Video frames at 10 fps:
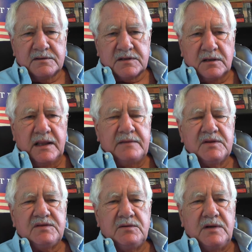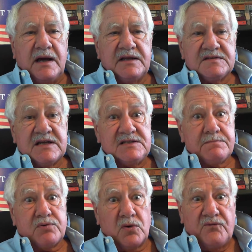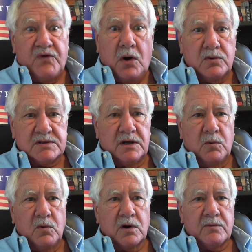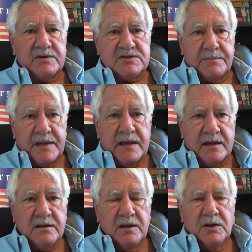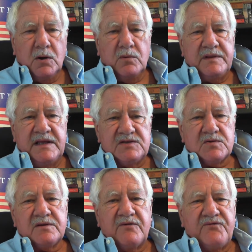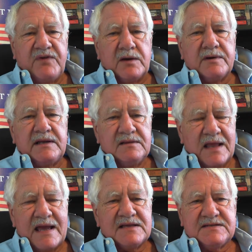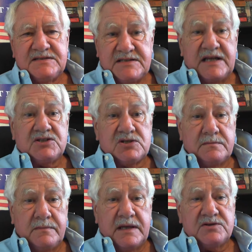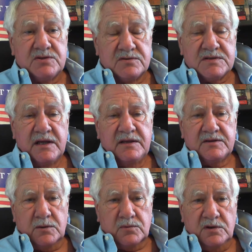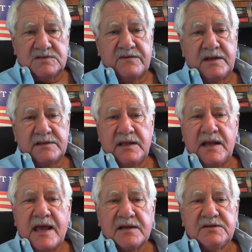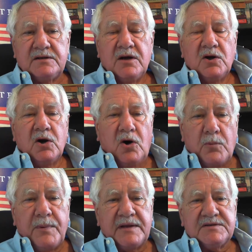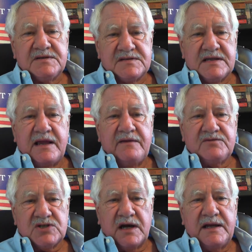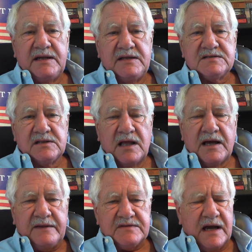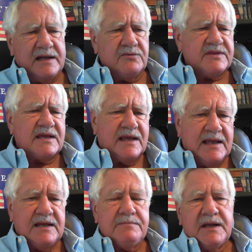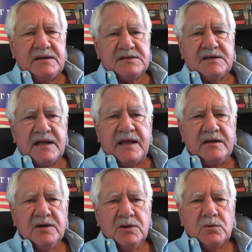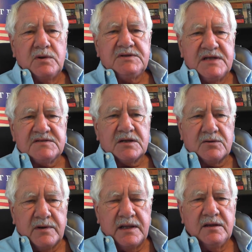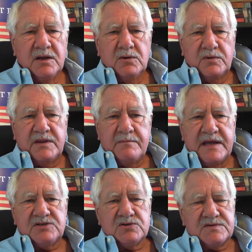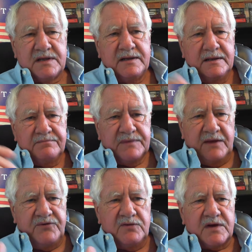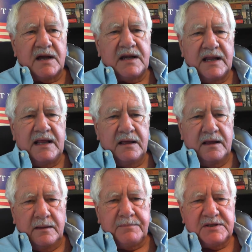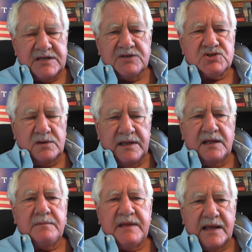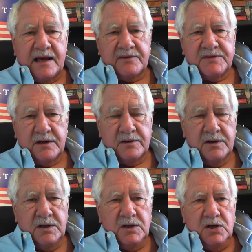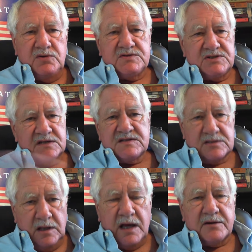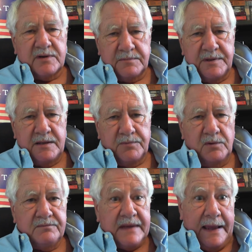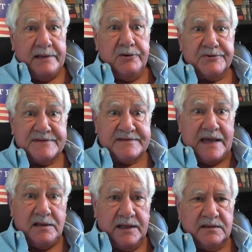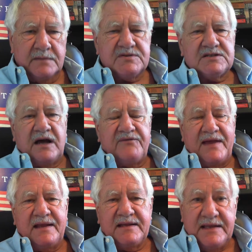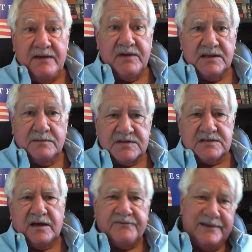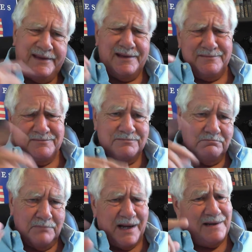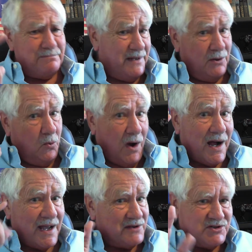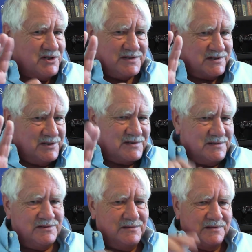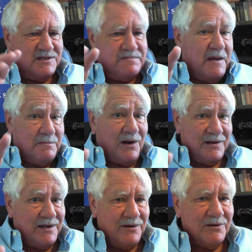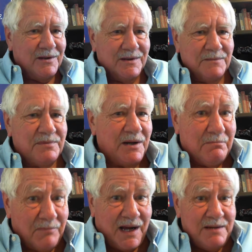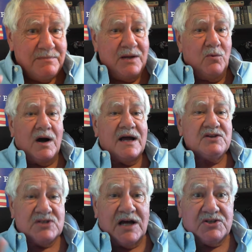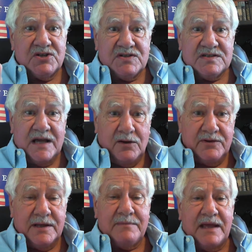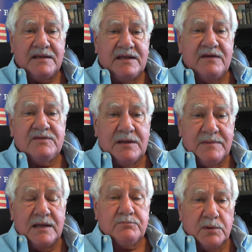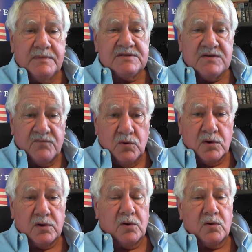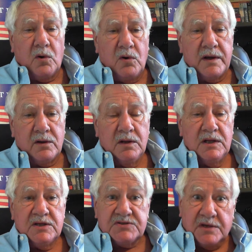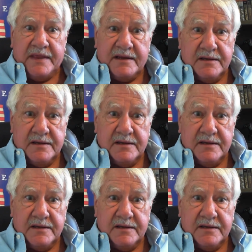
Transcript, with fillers: claim that the United States provoked a war with Japan when these were the very last ditch measures that Roosevelt enacted hoping to save Chinese lives. I don't think anybody today would disagree with the measures that if you've got an, a potential enemy out there who's just slaughtering people and you're selling them stuff and giving them stuff, it might be wise, just, just spitballing here, but it might be wise not to sell them and give them implements of war or oil so they